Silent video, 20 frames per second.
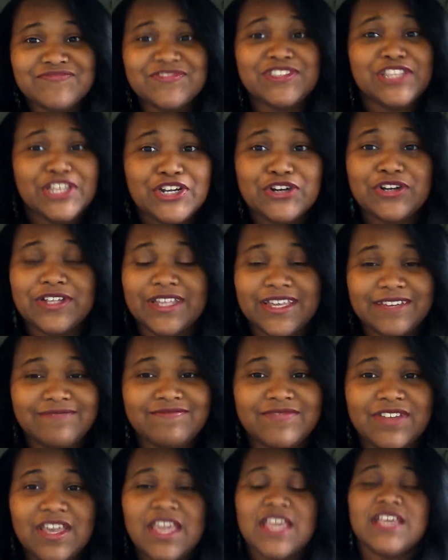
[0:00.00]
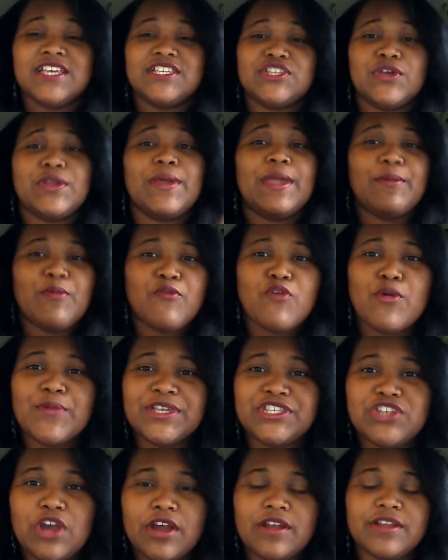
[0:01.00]
Literally. So anyway, before
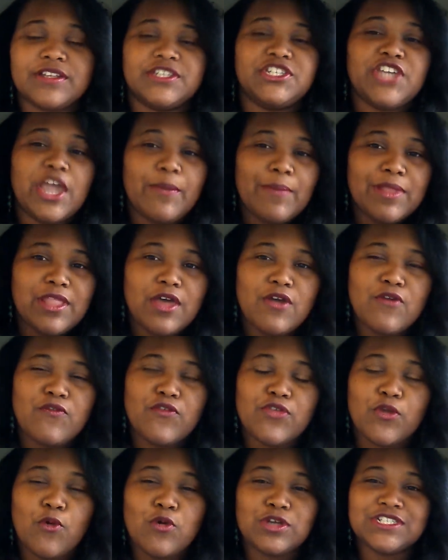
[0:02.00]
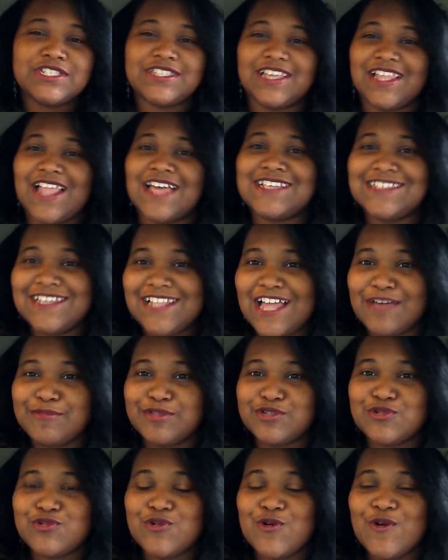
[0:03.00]
we start, check below for the courses, the Classy
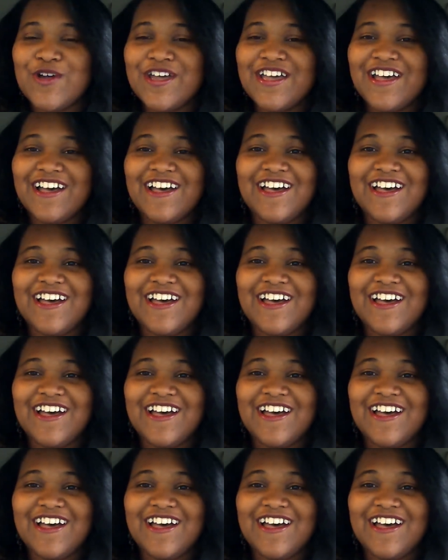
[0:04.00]
Climb School.